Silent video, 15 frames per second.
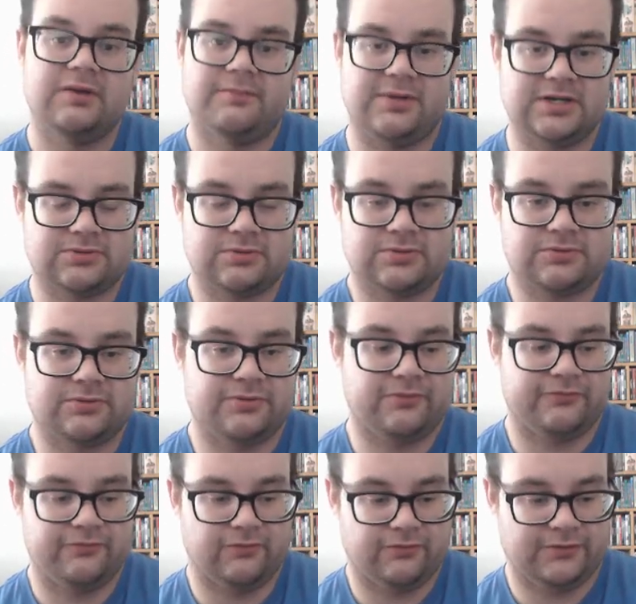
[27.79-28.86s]
might as well
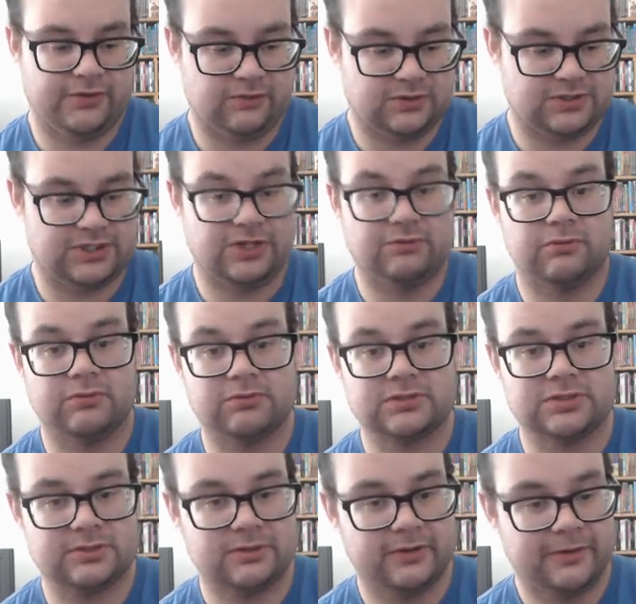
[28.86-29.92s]
review the
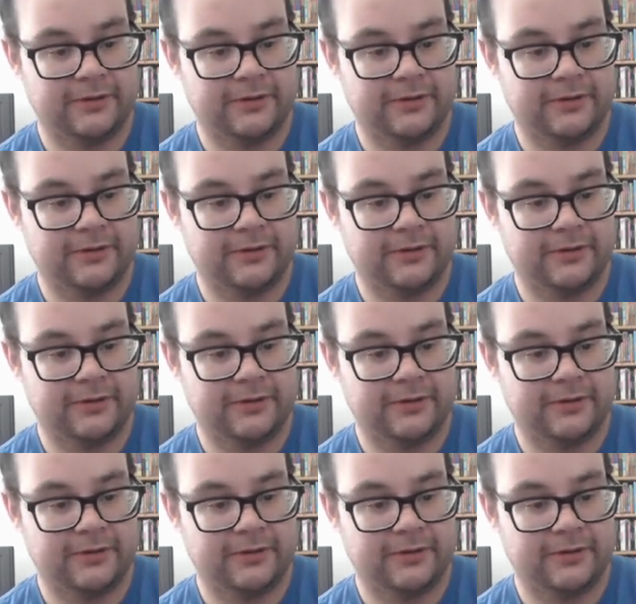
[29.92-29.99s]
sequels.